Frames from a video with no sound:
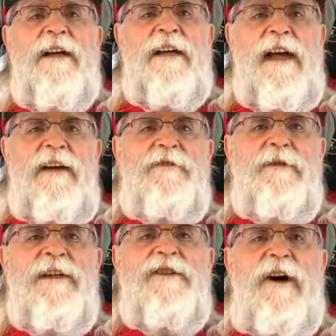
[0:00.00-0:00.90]
He had
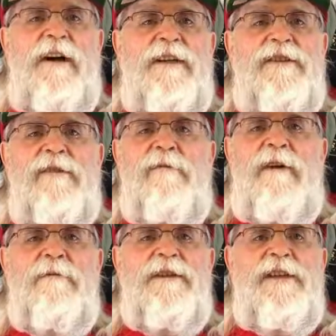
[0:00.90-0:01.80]
three targets and
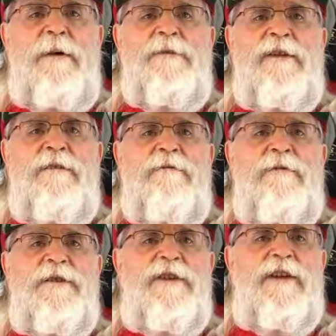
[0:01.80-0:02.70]
one reception
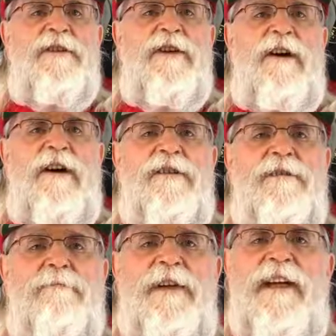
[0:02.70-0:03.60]
for six yards,
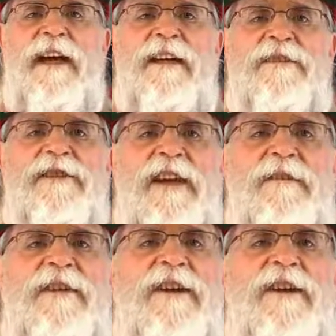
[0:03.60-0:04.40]
but he had seven